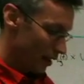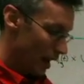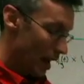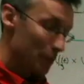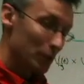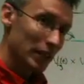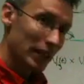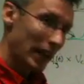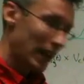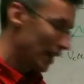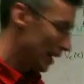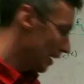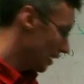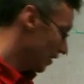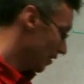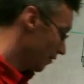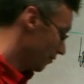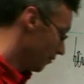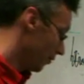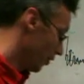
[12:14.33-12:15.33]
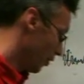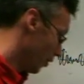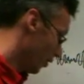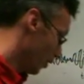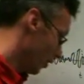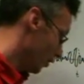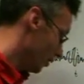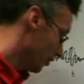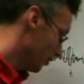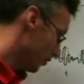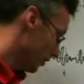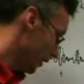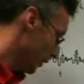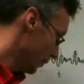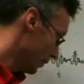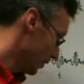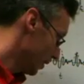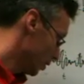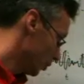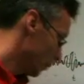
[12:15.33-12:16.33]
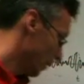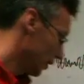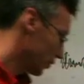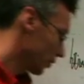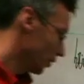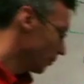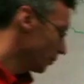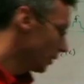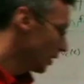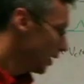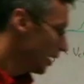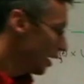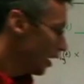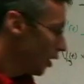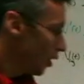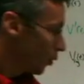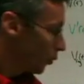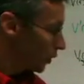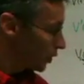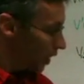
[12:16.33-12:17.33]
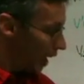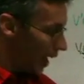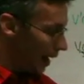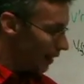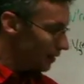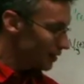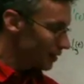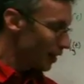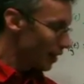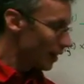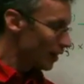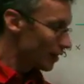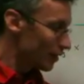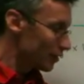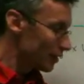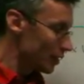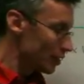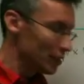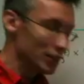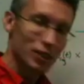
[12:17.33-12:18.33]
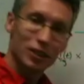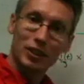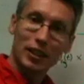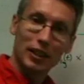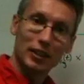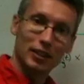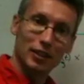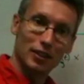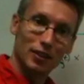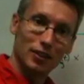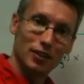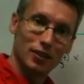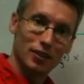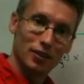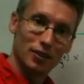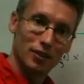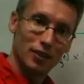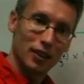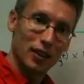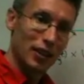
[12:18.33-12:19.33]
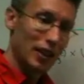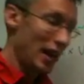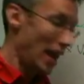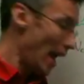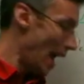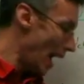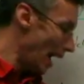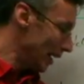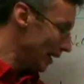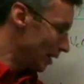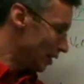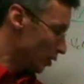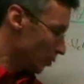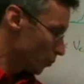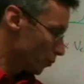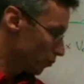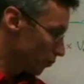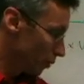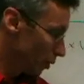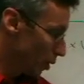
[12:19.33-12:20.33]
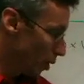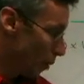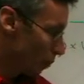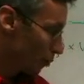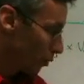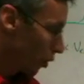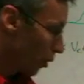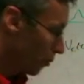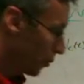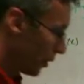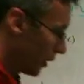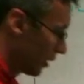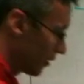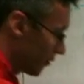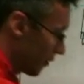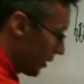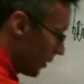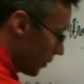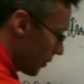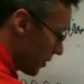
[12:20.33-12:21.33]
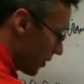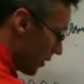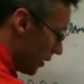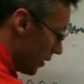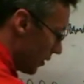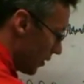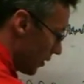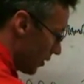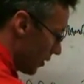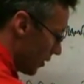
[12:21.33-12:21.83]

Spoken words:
complicated and full frequency spectrum, which has our original signal at its appropriate frequency,